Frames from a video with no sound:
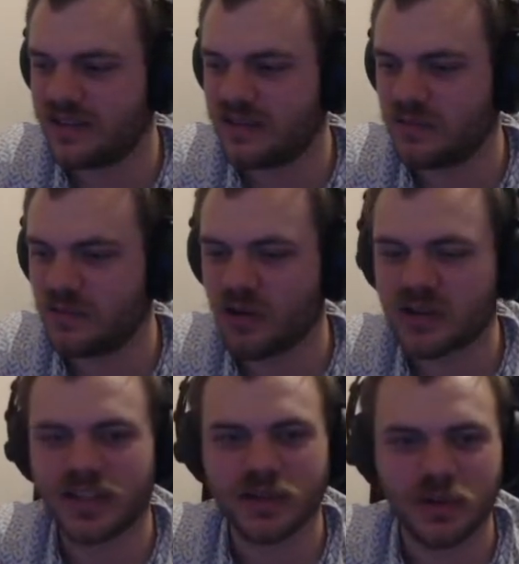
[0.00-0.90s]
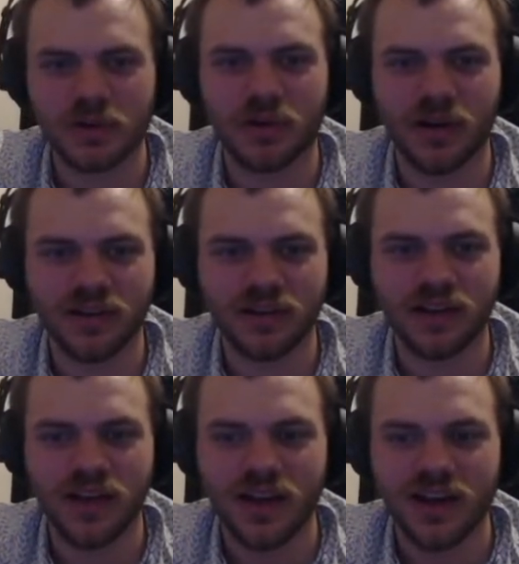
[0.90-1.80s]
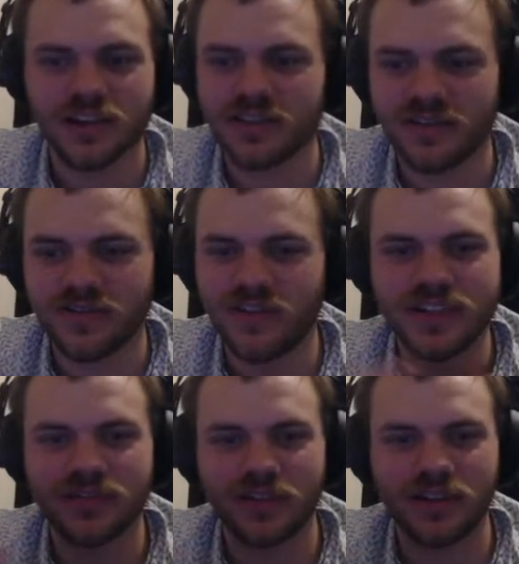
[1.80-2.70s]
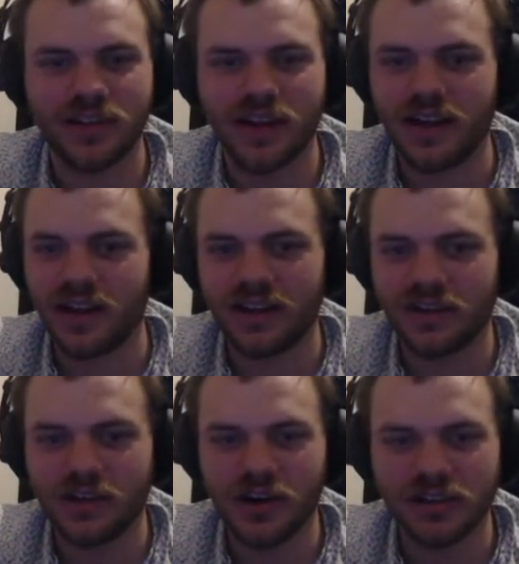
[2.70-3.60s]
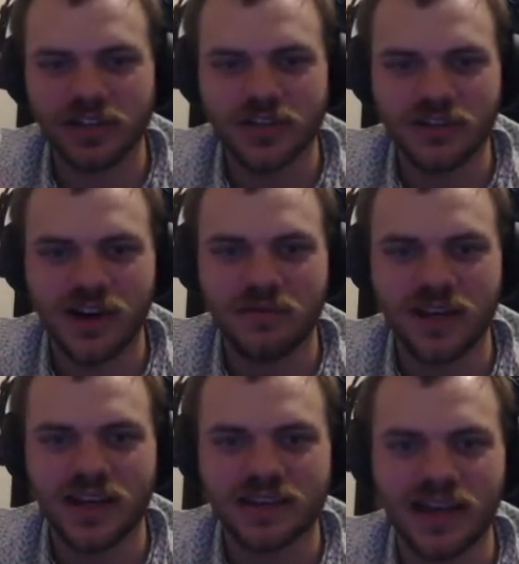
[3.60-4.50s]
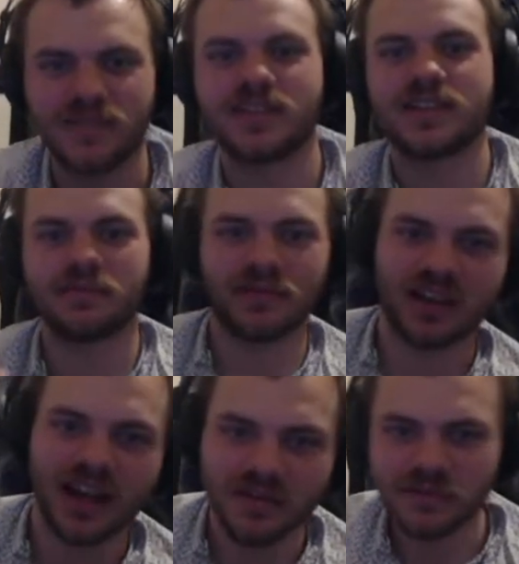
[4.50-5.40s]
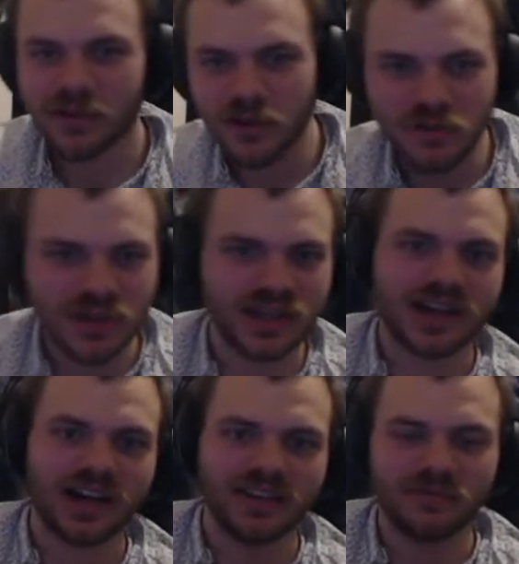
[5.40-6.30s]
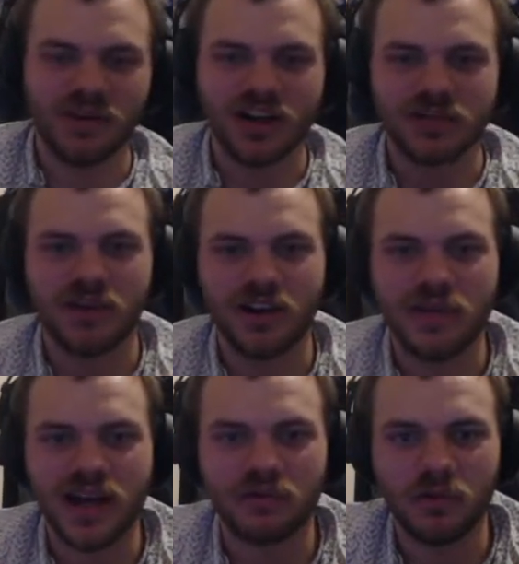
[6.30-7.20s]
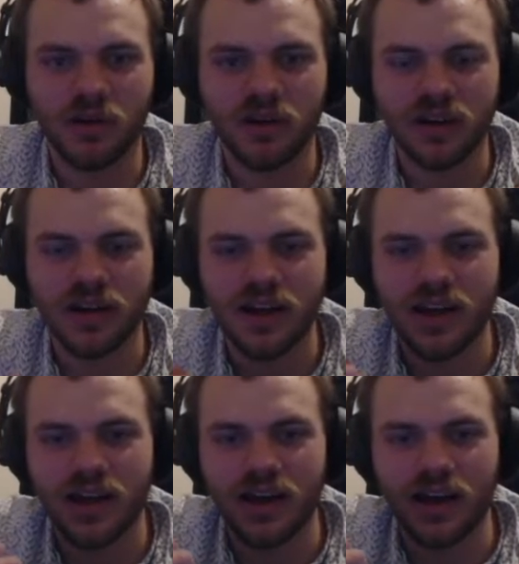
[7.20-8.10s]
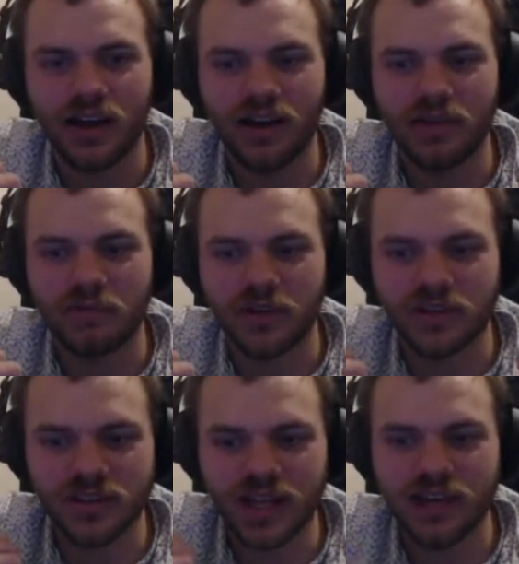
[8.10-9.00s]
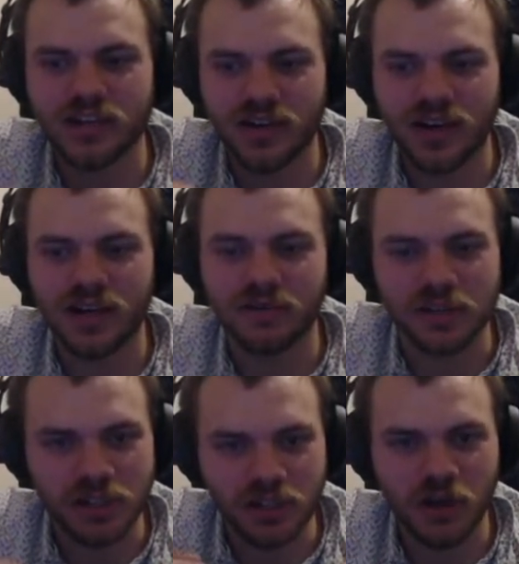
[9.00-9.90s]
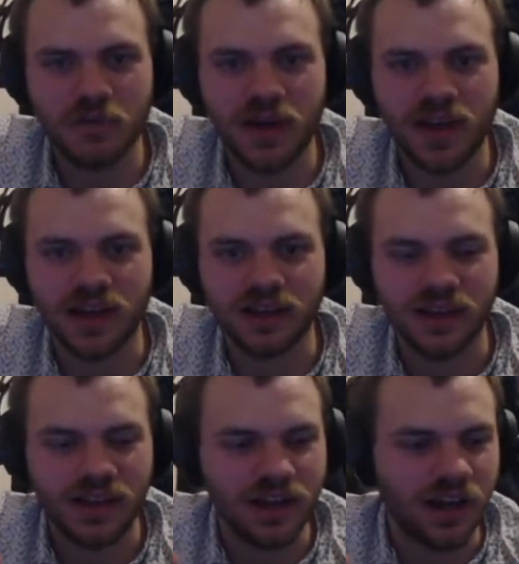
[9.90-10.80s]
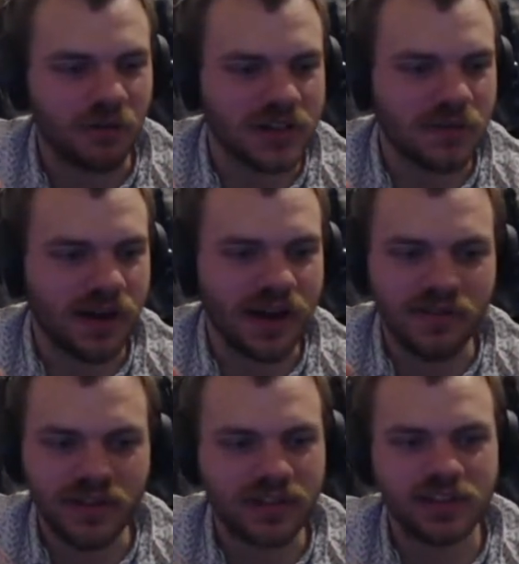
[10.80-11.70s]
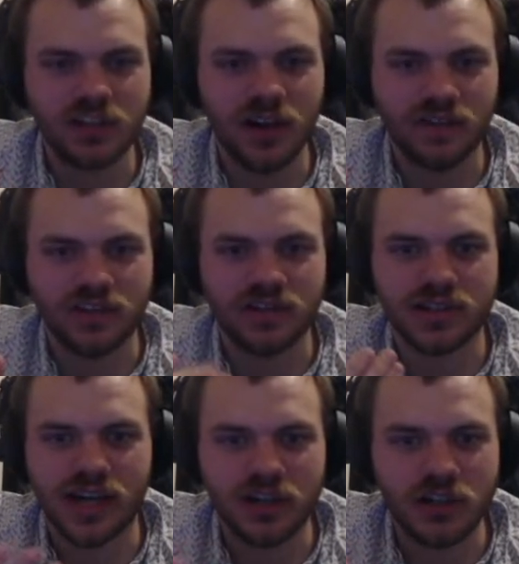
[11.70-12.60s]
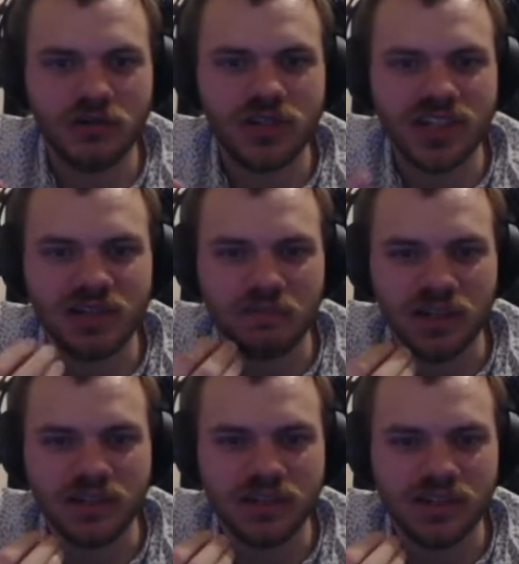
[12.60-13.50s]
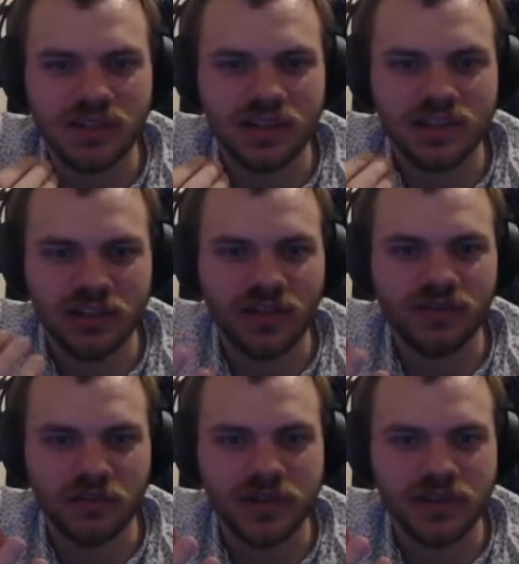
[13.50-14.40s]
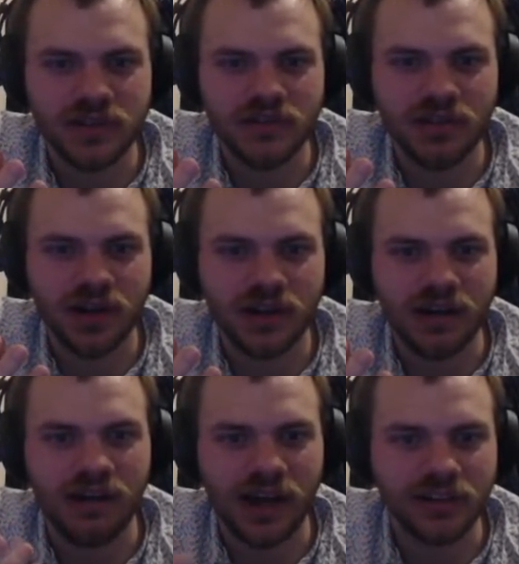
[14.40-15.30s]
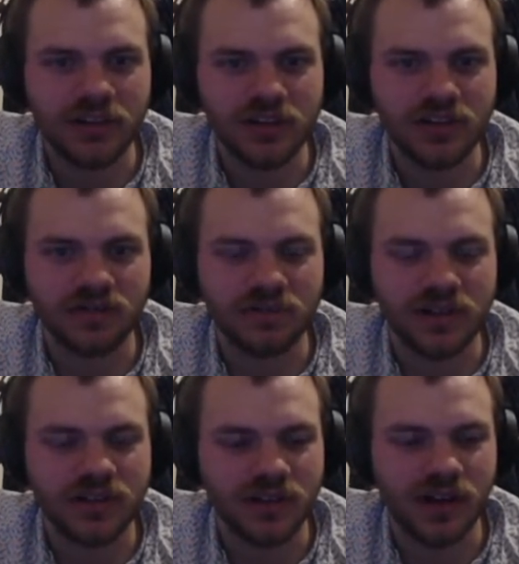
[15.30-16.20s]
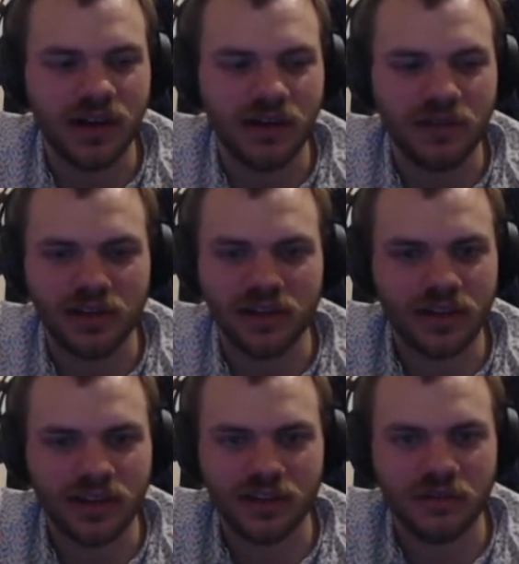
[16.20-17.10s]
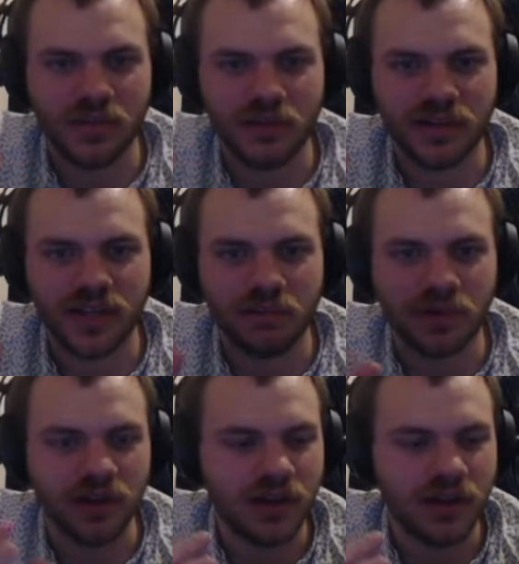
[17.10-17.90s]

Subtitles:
walks into a pole. So first of all, you can't describe me as having some gloomy kind of Marshmallow Man walk, because that trailer was so bad. It was about how everything's soft. So this guy chews these mints, these soft mints, right? Now I like those soft mints, so I'm not gonna complain about that. But